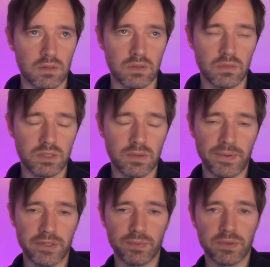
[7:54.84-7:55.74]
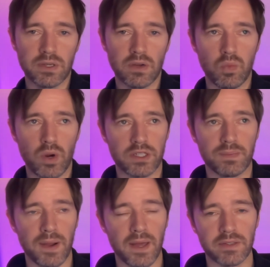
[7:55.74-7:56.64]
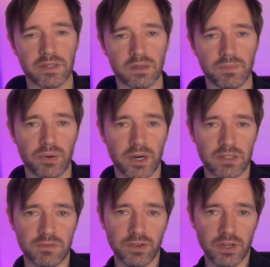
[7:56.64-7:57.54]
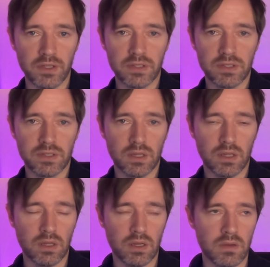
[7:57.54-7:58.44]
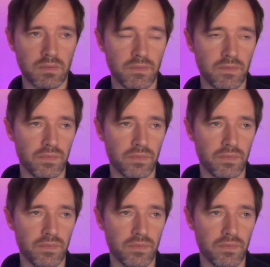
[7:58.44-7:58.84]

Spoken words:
almost impossible to know which player is going to press first. But